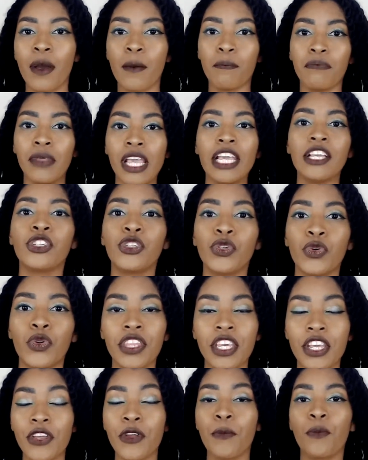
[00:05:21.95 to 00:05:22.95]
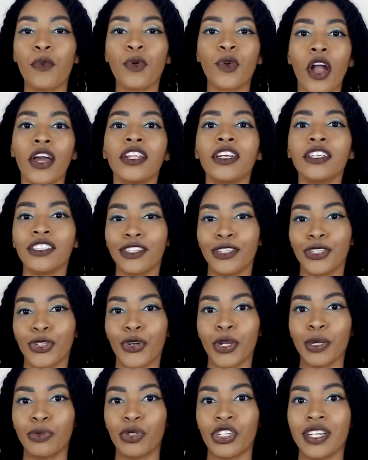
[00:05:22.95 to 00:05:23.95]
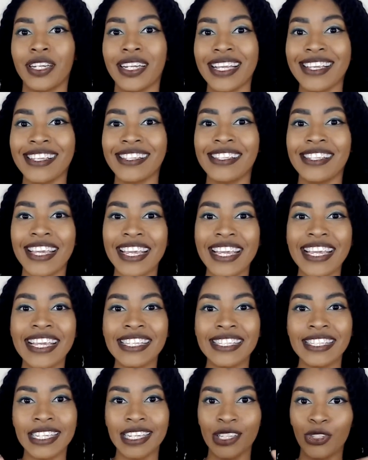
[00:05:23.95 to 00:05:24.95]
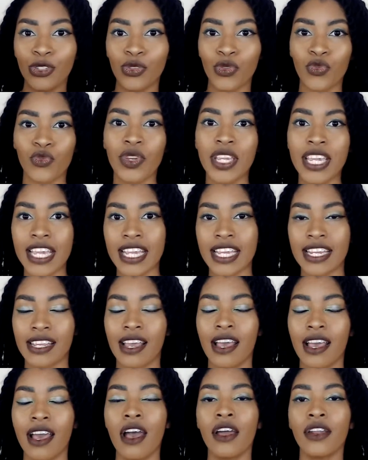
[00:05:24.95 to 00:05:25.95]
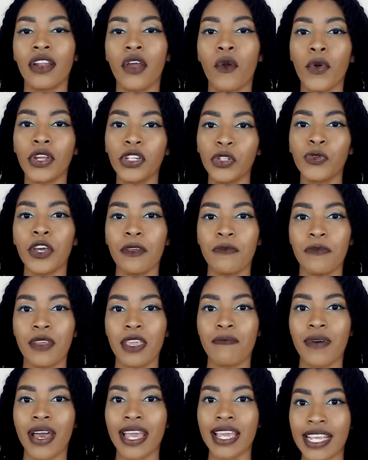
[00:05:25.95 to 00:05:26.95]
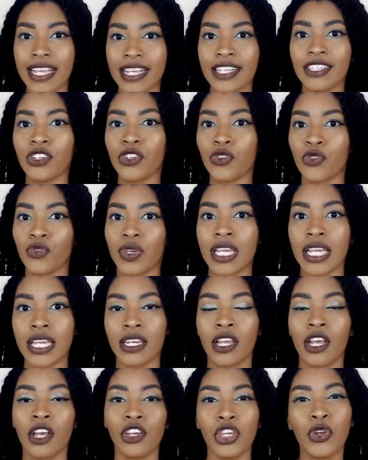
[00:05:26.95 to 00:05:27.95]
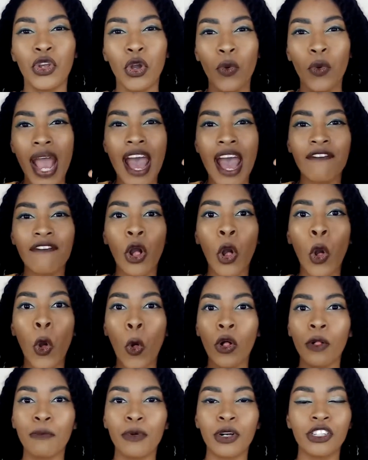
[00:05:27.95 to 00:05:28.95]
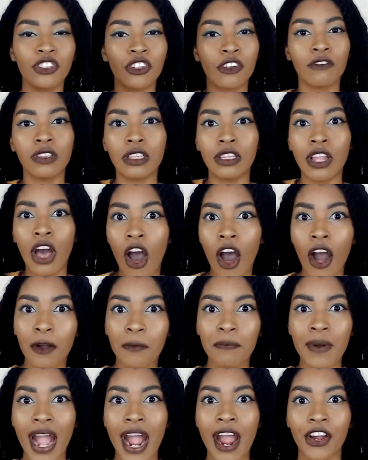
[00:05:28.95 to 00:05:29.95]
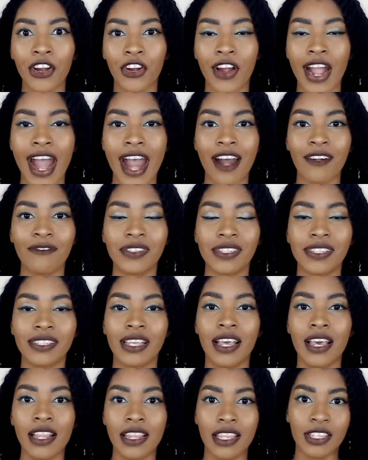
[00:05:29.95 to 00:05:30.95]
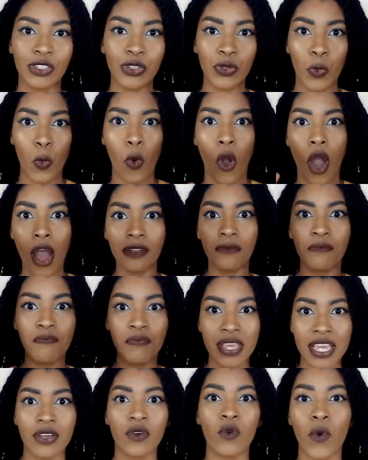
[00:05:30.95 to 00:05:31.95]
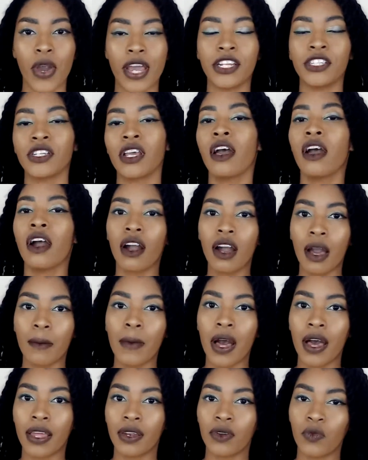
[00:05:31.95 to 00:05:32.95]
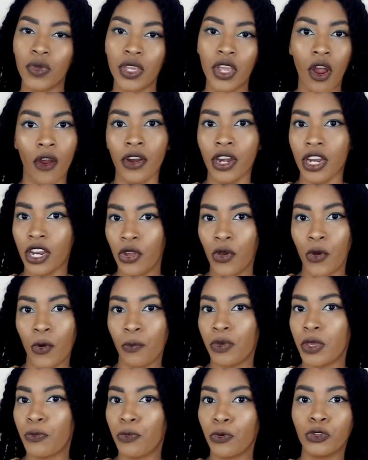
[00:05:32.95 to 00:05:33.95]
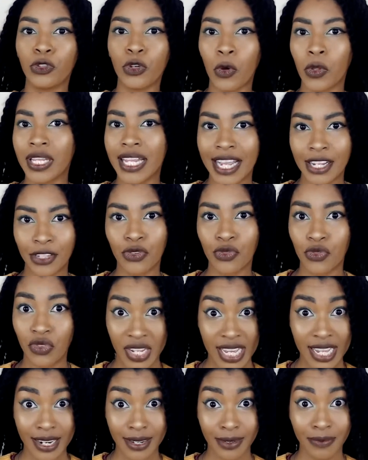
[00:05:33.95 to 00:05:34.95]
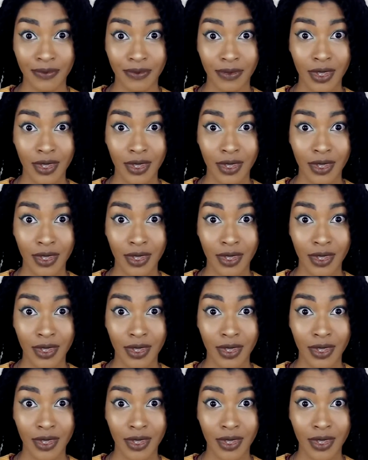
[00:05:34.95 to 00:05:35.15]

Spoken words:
make sure that your product description is easy to read. Now, what do I mean by easy to read? You don't have a whole bunch of long paragraphs, this one big wedge. Come on, we already know people don't like to read,